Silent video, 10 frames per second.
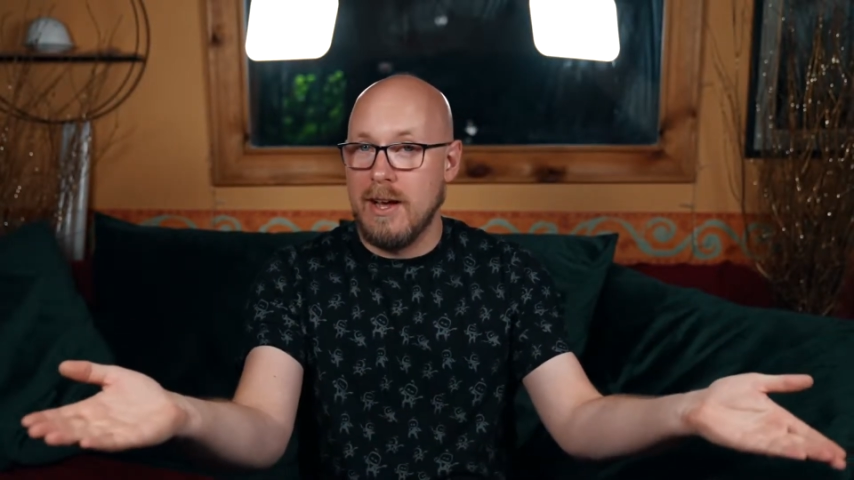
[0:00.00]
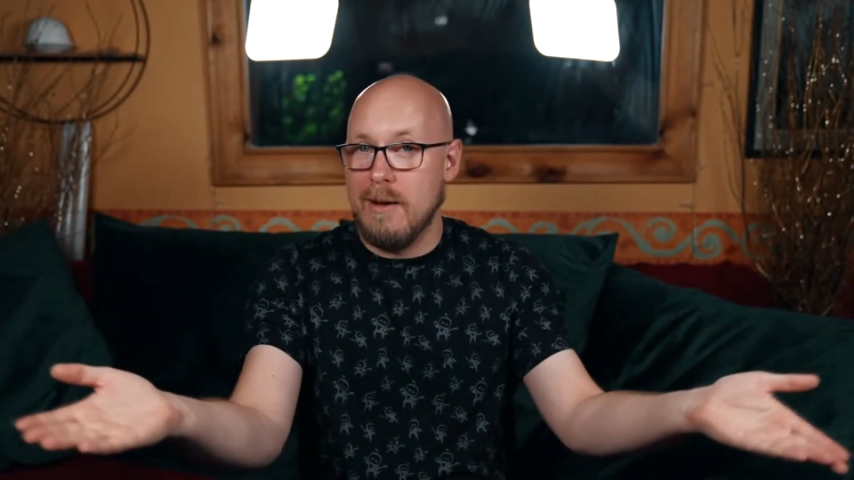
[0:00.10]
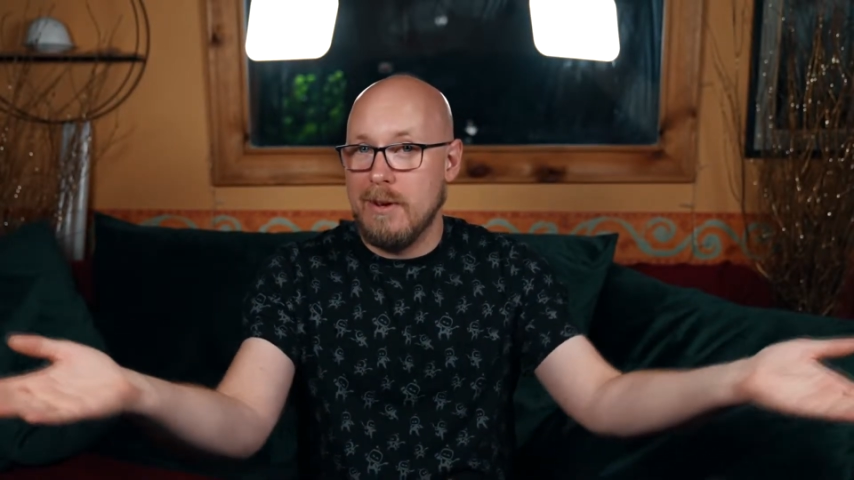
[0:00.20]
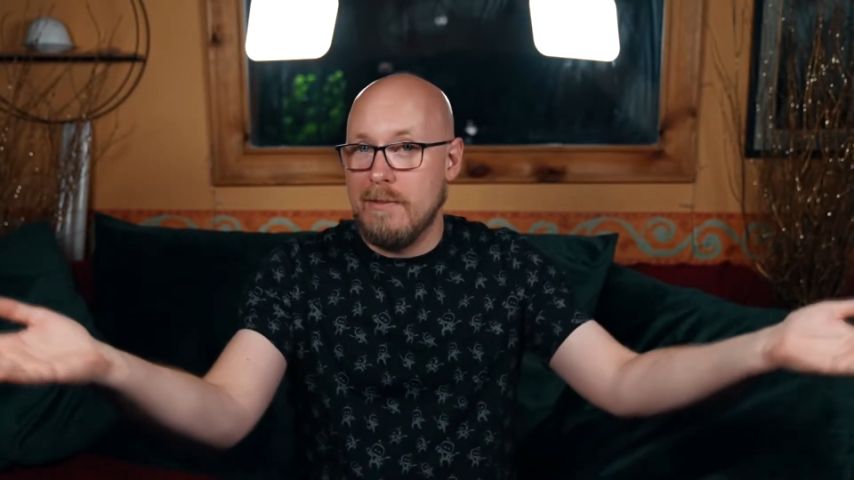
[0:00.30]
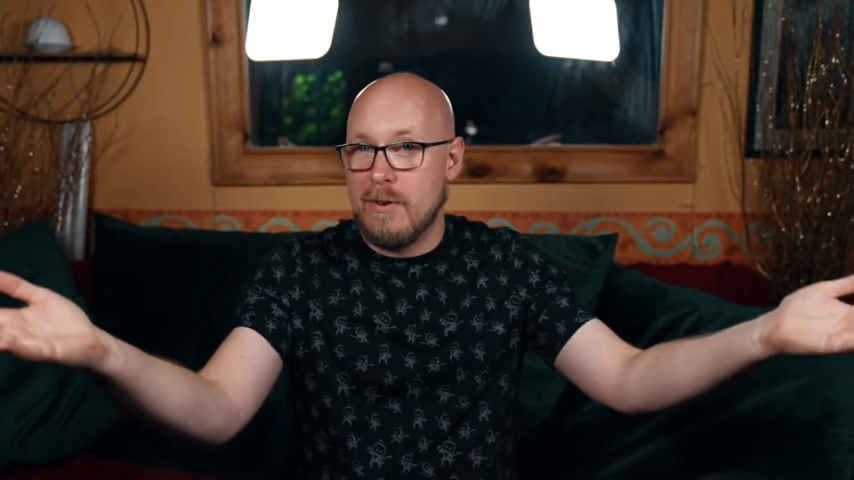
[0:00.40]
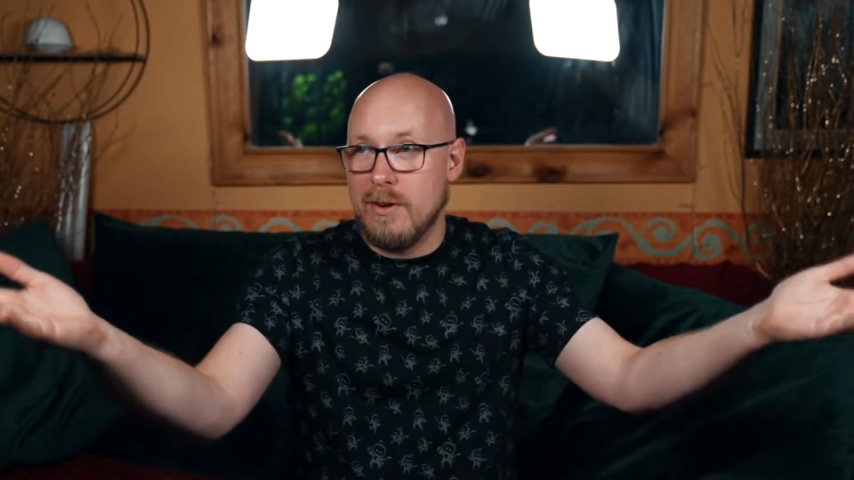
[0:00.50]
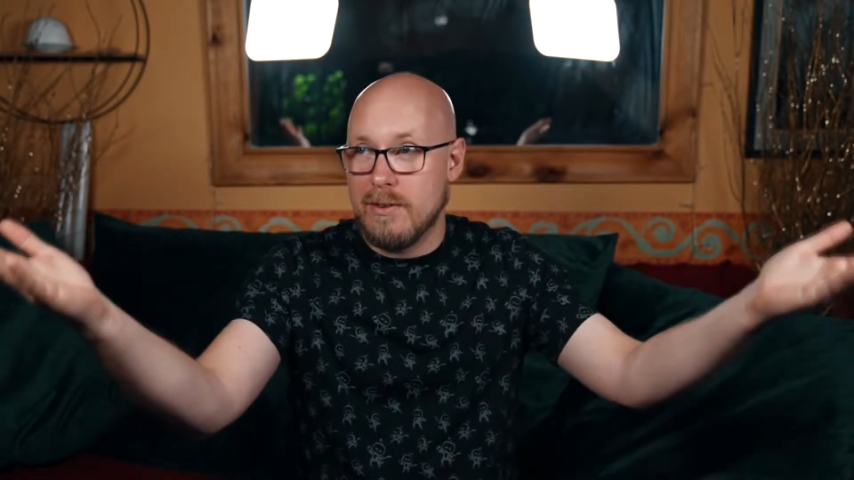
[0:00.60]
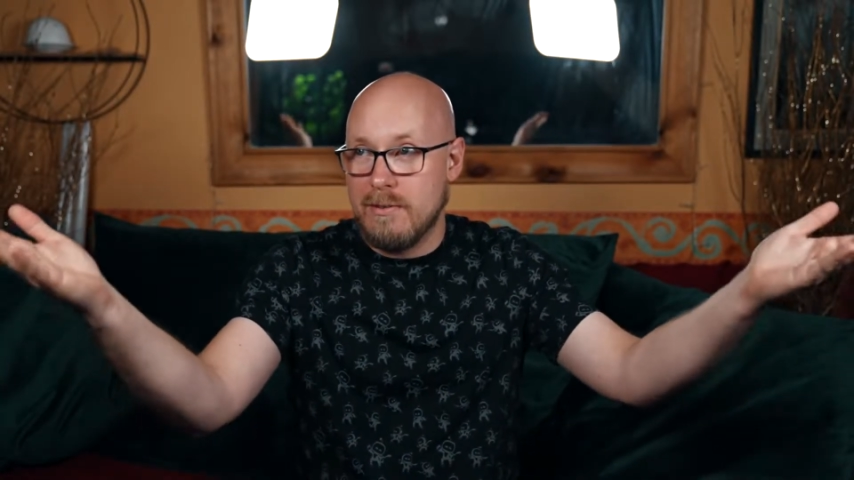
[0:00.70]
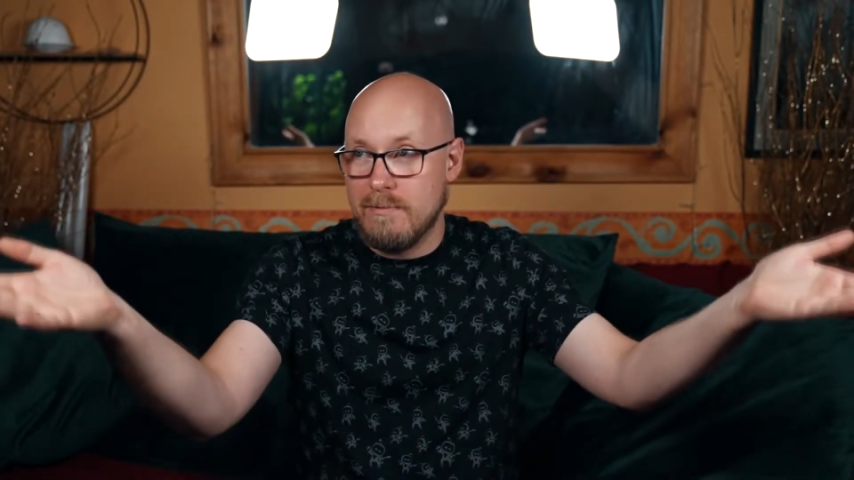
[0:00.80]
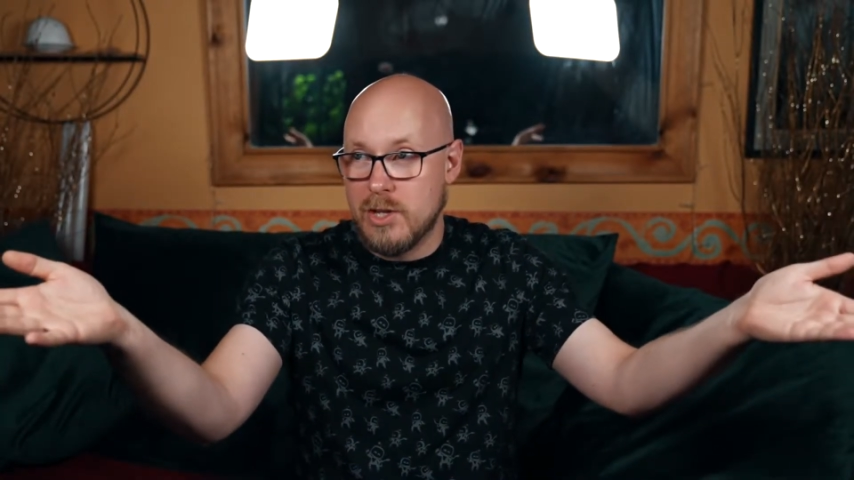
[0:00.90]
I mean, you've got
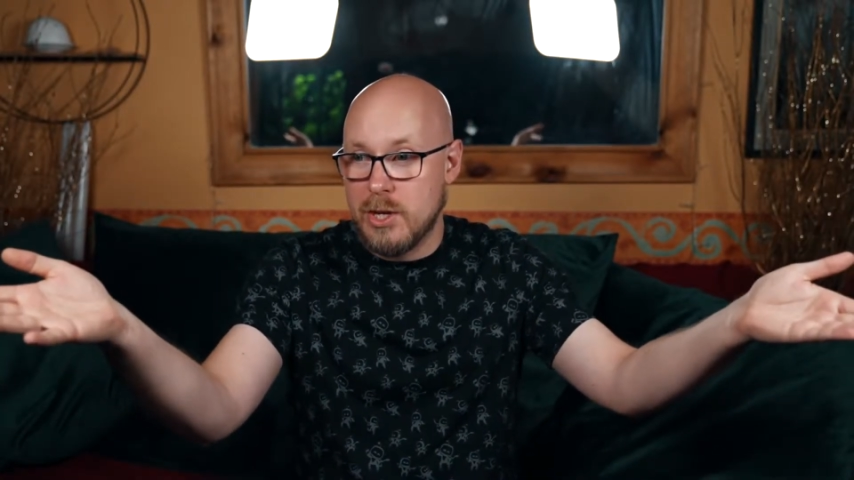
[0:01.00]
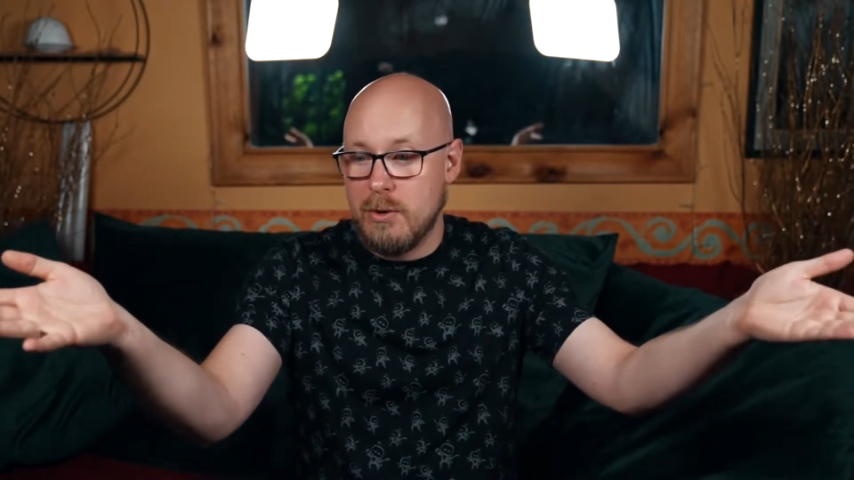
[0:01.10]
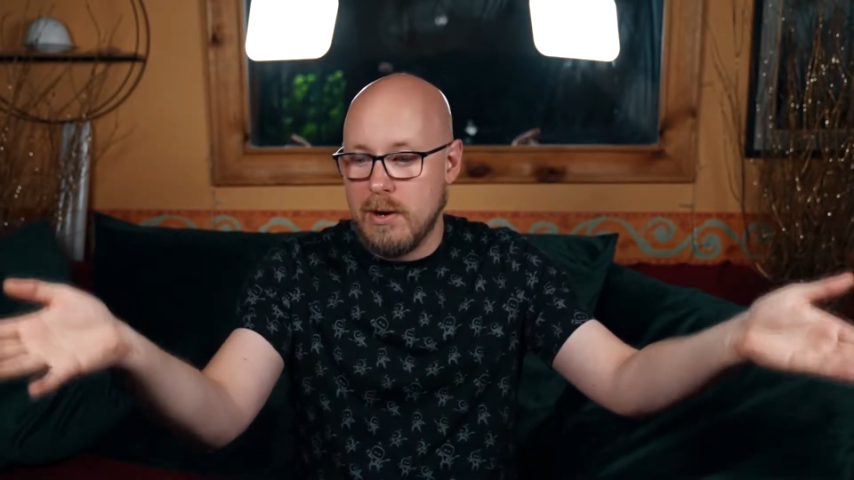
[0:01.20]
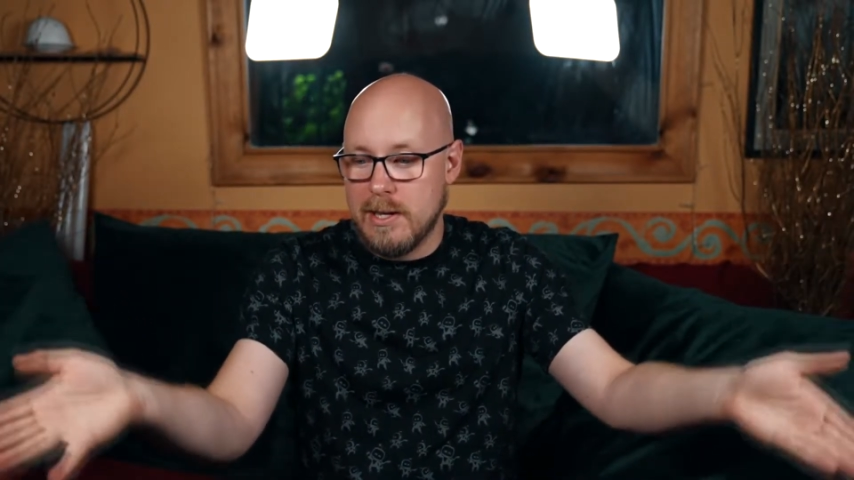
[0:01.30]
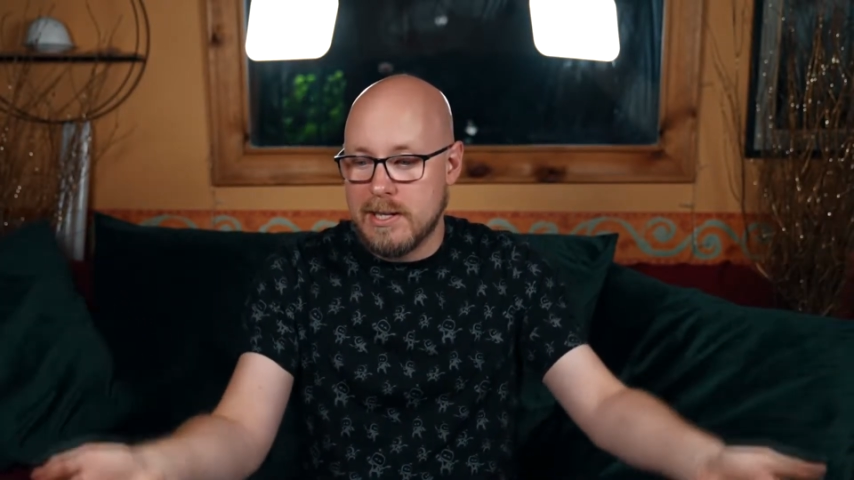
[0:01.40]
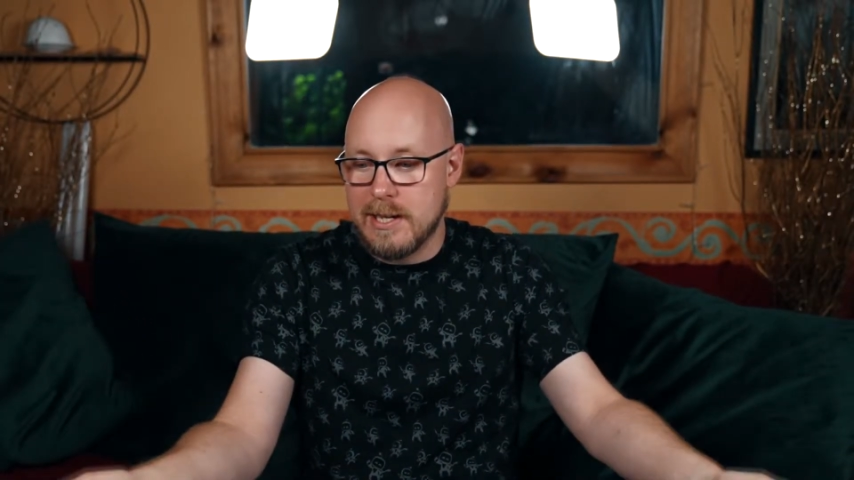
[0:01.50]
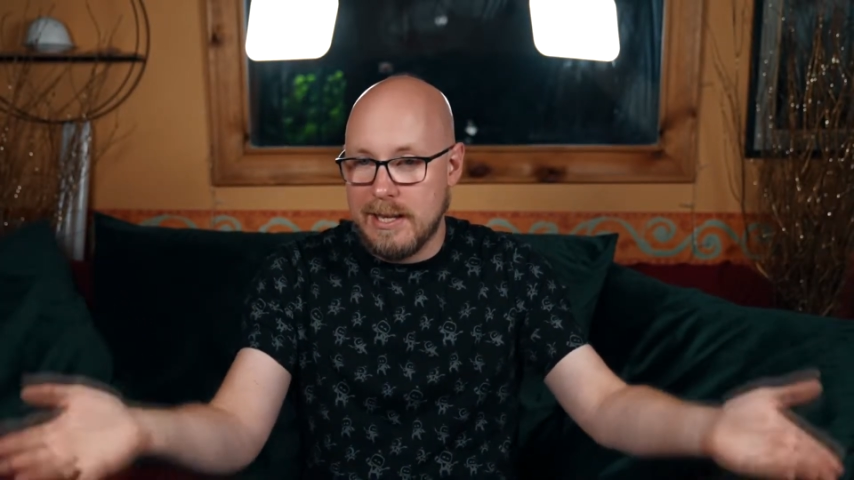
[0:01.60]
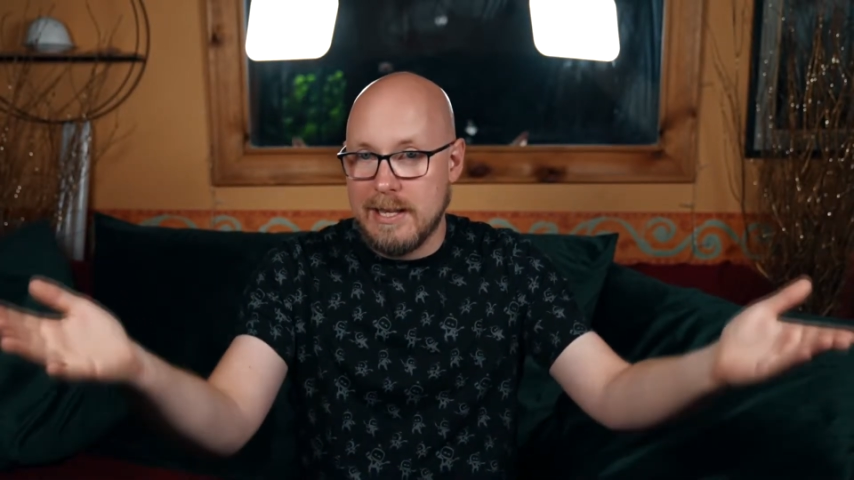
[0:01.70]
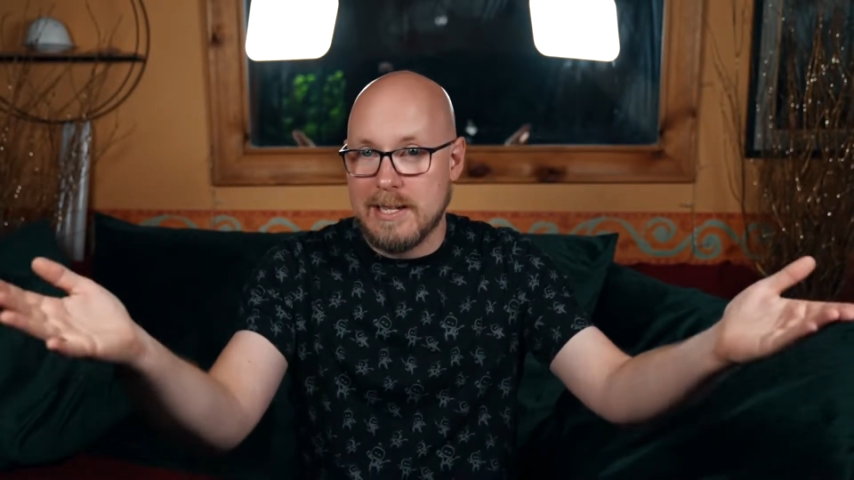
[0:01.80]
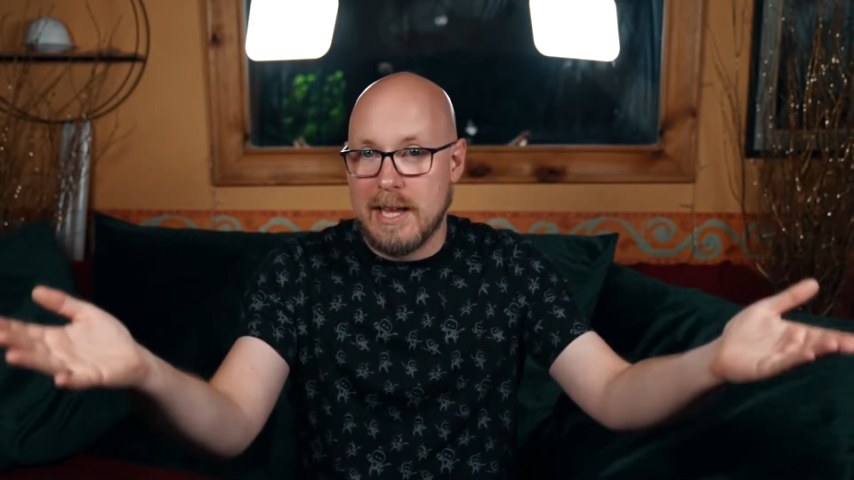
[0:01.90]
two lights
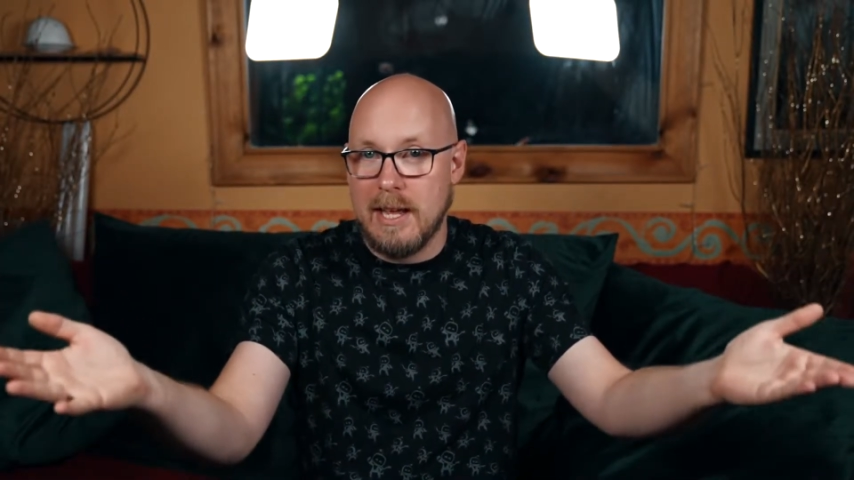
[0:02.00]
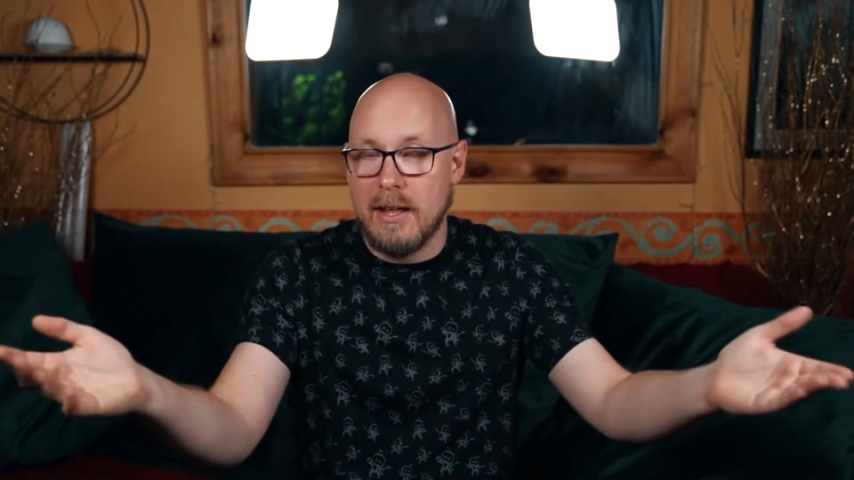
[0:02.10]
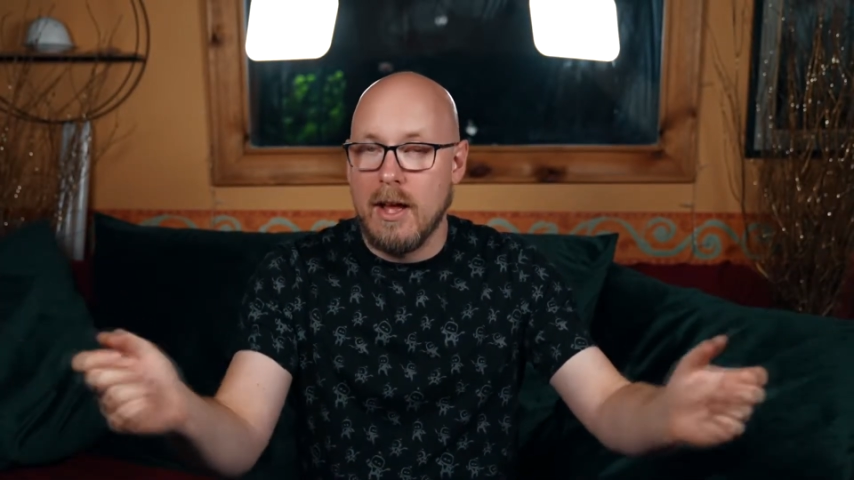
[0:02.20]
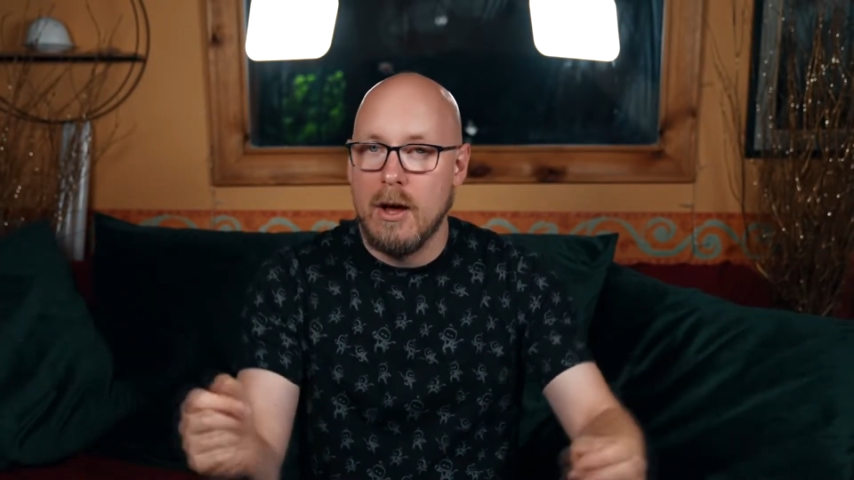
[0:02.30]
in this kit,